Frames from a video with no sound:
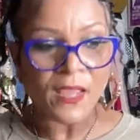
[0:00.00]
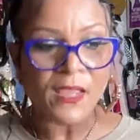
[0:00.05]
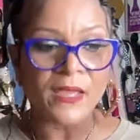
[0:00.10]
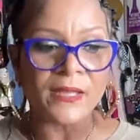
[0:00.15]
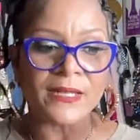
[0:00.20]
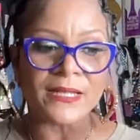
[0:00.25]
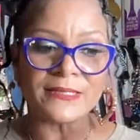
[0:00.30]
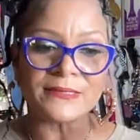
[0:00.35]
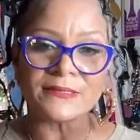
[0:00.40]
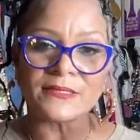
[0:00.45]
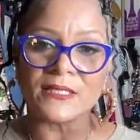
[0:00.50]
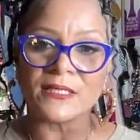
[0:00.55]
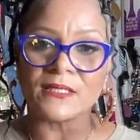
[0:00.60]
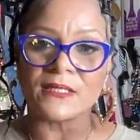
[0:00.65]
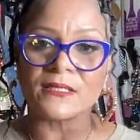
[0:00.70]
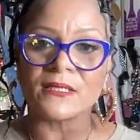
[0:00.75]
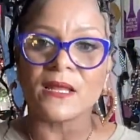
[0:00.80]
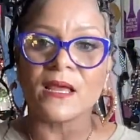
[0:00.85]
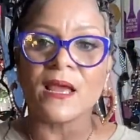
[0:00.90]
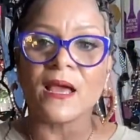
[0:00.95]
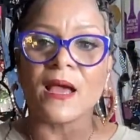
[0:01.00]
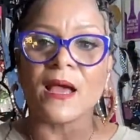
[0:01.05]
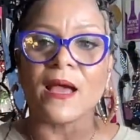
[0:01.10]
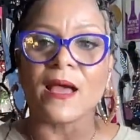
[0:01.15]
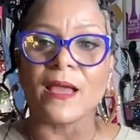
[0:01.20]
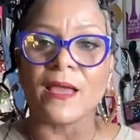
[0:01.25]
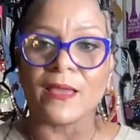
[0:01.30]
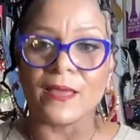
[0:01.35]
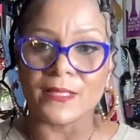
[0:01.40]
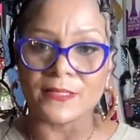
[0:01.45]
And I said,
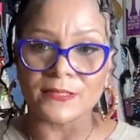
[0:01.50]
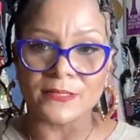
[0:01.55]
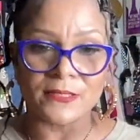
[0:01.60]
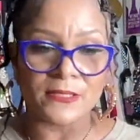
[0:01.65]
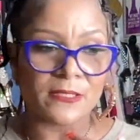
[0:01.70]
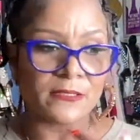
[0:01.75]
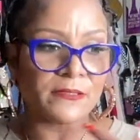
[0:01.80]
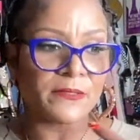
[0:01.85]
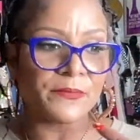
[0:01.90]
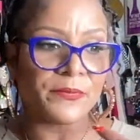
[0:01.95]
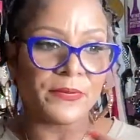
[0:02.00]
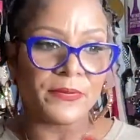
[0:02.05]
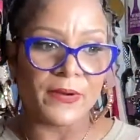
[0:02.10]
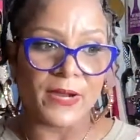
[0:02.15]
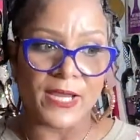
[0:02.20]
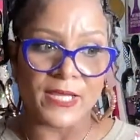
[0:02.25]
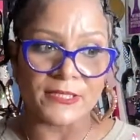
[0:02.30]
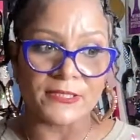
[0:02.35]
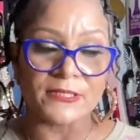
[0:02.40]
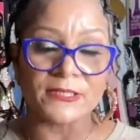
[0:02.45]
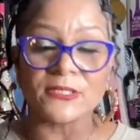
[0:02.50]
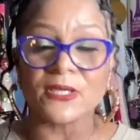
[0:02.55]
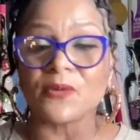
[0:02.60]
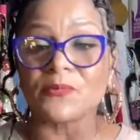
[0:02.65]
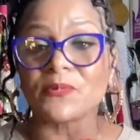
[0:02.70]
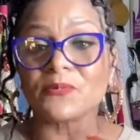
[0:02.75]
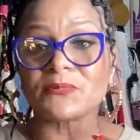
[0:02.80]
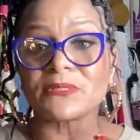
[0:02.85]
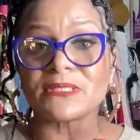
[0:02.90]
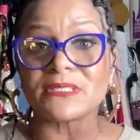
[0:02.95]
I asked her the price. She told
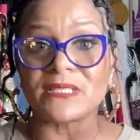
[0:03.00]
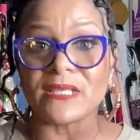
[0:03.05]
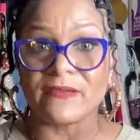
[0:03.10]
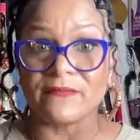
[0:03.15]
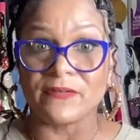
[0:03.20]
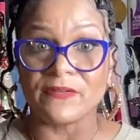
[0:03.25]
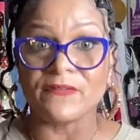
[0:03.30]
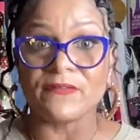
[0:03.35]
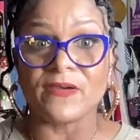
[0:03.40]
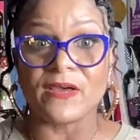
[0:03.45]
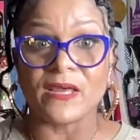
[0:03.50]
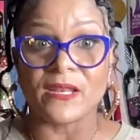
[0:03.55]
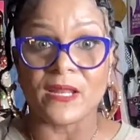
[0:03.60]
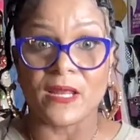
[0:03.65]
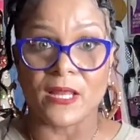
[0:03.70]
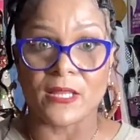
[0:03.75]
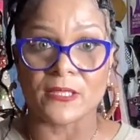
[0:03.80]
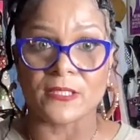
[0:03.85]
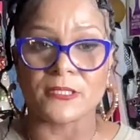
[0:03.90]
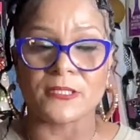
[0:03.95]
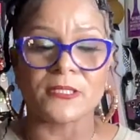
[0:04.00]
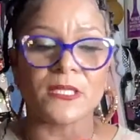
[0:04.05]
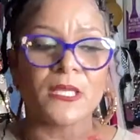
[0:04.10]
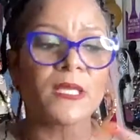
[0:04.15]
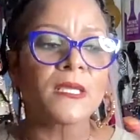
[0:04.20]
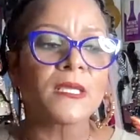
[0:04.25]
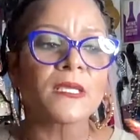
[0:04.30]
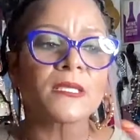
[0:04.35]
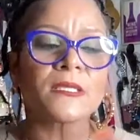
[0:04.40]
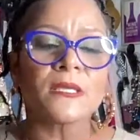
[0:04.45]
me it was $75.
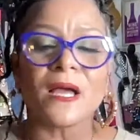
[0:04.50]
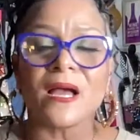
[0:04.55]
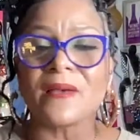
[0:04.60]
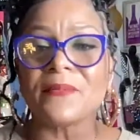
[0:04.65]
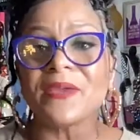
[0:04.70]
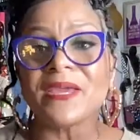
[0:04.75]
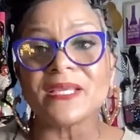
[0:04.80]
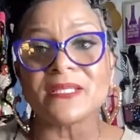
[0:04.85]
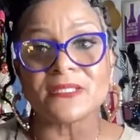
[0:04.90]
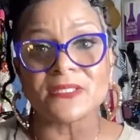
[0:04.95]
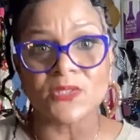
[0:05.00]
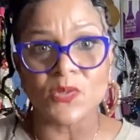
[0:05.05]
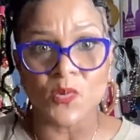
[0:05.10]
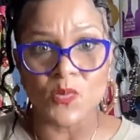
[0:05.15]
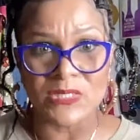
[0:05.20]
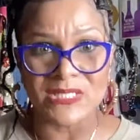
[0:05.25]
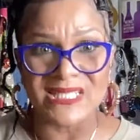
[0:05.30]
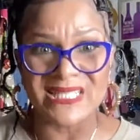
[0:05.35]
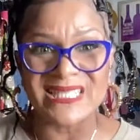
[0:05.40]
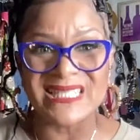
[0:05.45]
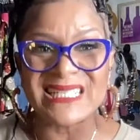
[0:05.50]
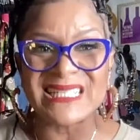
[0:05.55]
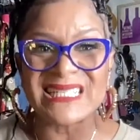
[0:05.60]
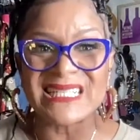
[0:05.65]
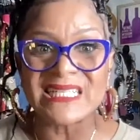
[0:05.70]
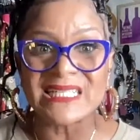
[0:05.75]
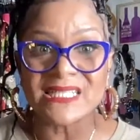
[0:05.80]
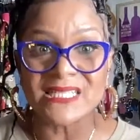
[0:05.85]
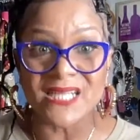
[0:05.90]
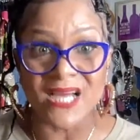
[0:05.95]
You know, I paid $20
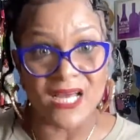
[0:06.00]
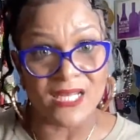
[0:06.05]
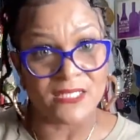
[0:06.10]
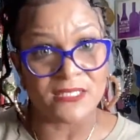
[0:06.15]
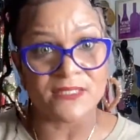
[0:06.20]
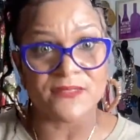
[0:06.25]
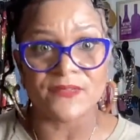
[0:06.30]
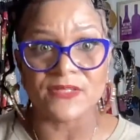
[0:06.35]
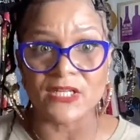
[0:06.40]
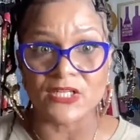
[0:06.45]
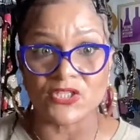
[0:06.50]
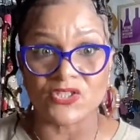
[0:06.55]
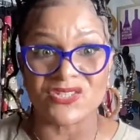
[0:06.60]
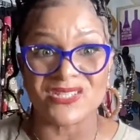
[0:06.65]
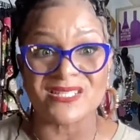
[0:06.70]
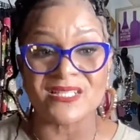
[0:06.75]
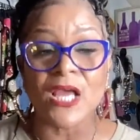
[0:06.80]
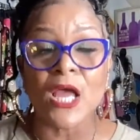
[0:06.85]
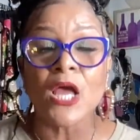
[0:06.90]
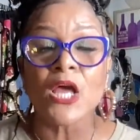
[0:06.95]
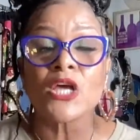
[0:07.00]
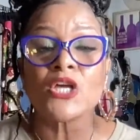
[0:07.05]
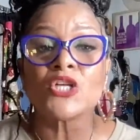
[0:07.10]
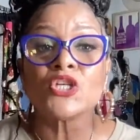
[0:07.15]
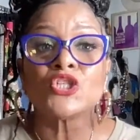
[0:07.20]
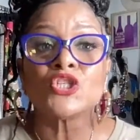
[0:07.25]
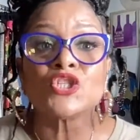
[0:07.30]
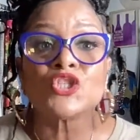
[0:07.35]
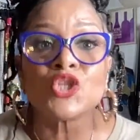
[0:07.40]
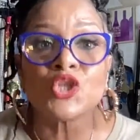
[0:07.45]
for the dress.
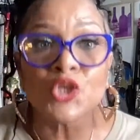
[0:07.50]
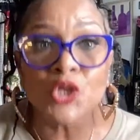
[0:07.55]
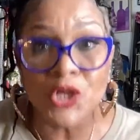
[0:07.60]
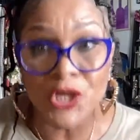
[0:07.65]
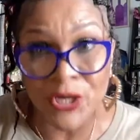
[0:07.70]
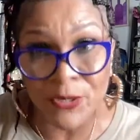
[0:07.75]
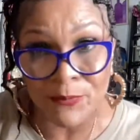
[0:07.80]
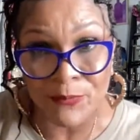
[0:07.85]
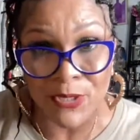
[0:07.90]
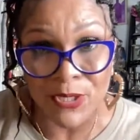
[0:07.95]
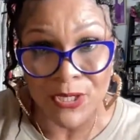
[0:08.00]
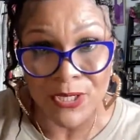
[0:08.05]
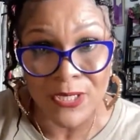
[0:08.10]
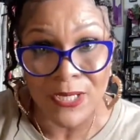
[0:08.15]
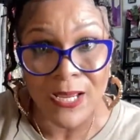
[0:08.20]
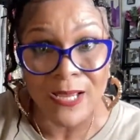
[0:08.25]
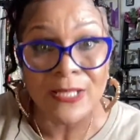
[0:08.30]
Do you hear me?